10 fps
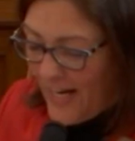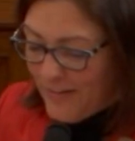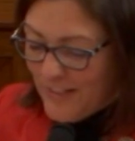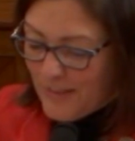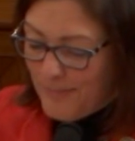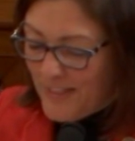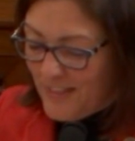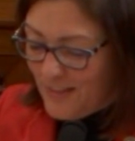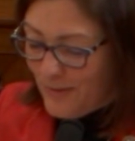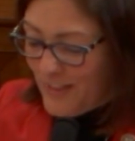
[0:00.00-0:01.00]
how this
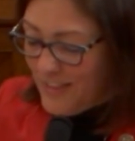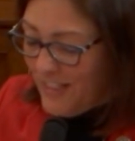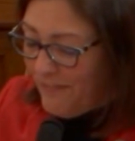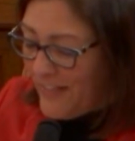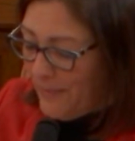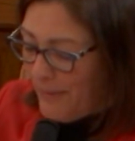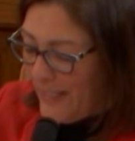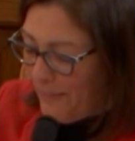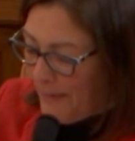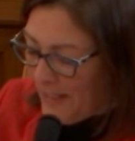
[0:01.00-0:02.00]
bill will defund
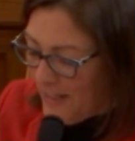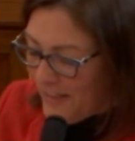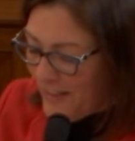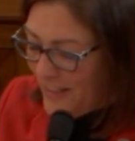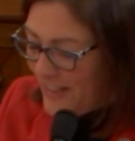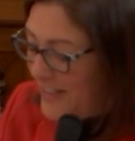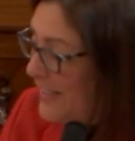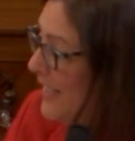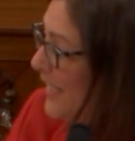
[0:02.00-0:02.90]
Planned Parenthood,